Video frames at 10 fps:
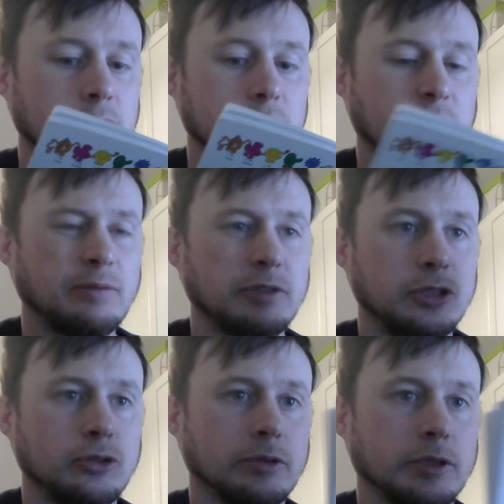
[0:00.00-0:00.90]
They haven't really
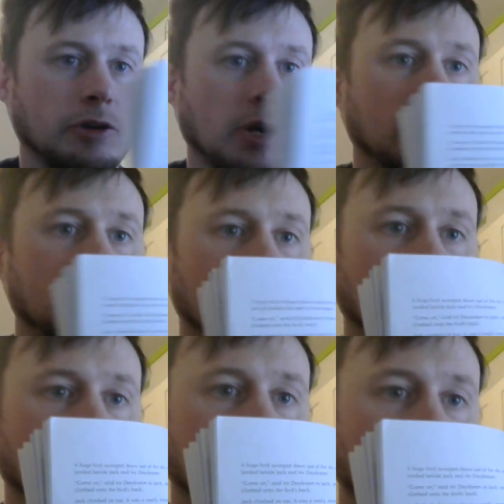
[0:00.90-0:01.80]
drawn the grass
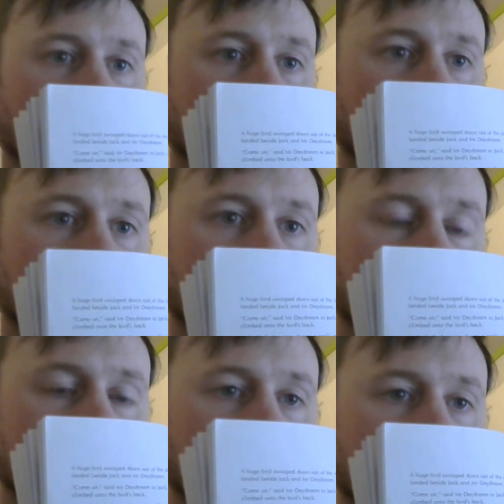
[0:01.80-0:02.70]
there anymore, but that's
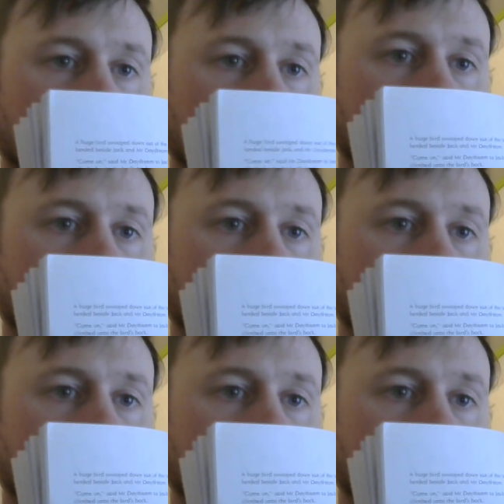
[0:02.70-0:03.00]
okay.